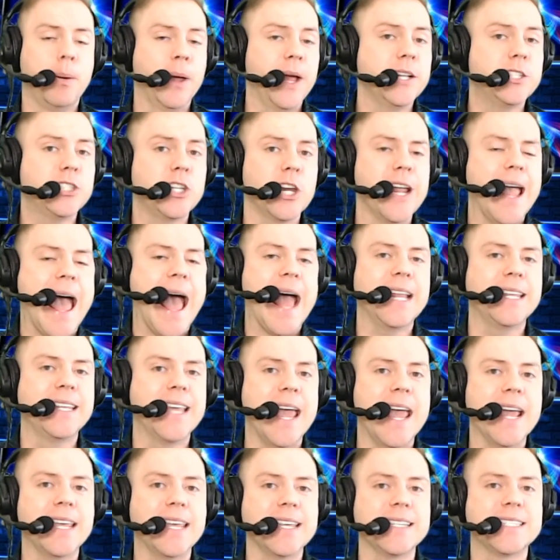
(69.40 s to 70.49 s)
pitching at
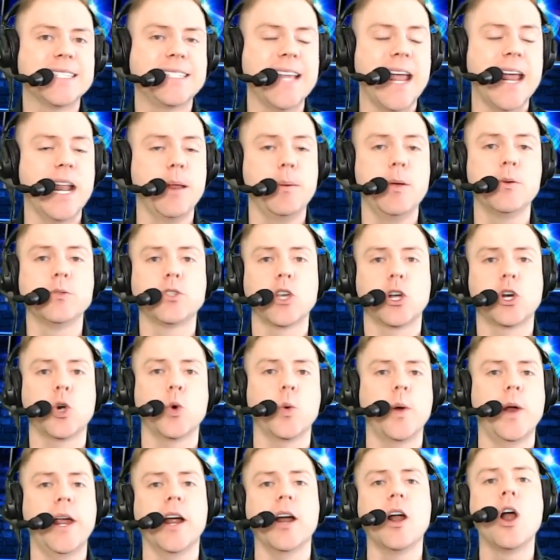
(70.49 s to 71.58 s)
Yankee Stadium. He was a
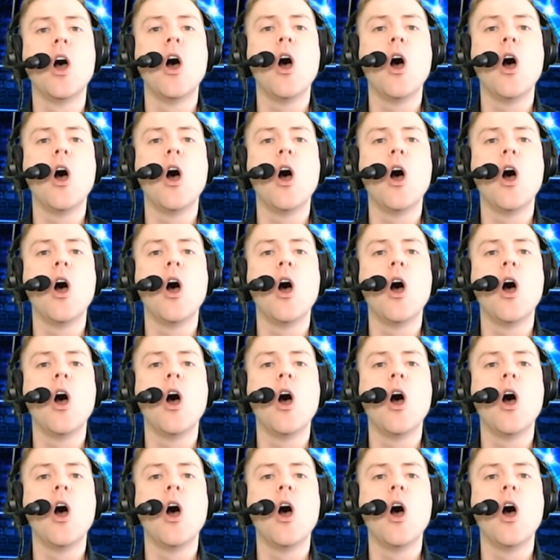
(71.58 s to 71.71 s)
career